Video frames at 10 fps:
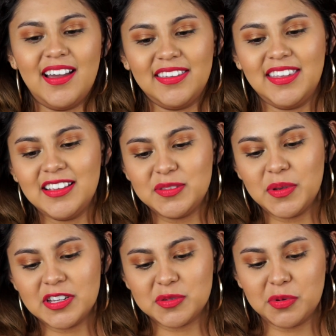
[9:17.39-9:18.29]
I think it's
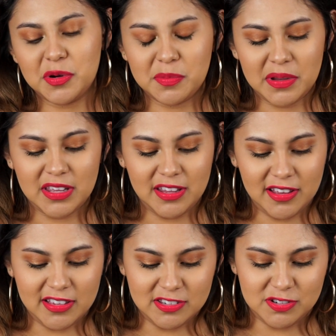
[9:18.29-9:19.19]
because we were
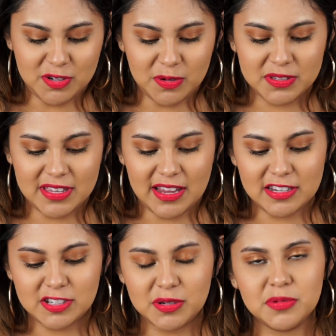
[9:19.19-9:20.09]
making jokes
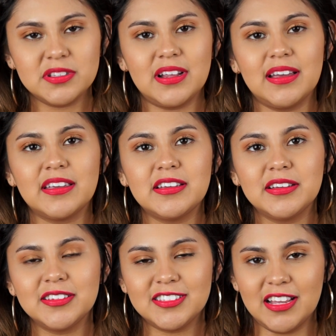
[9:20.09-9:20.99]
that she was like
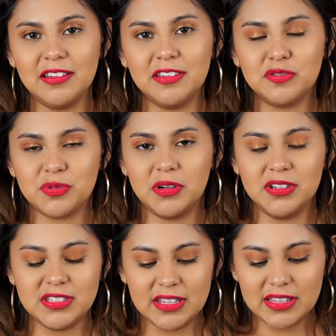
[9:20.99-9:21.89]
selling
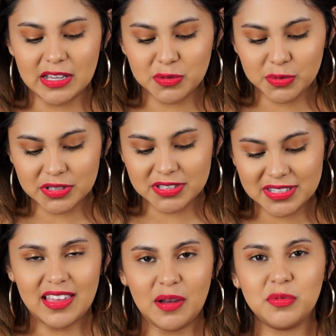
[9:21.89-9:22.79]
drugs, and that
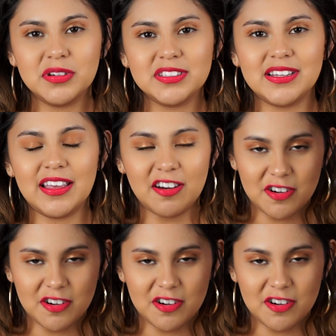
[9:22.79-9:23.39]
was like